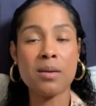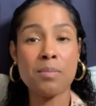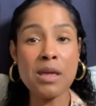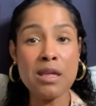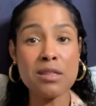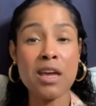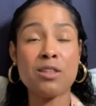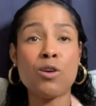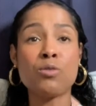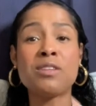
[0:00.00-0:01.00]
peace and
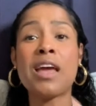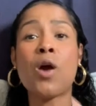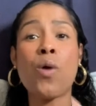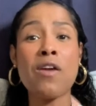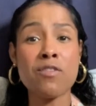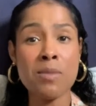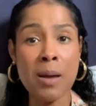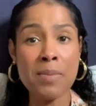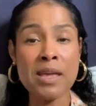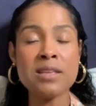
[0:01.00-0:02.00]
don't take away from my
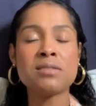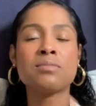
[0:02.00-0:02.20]
peace,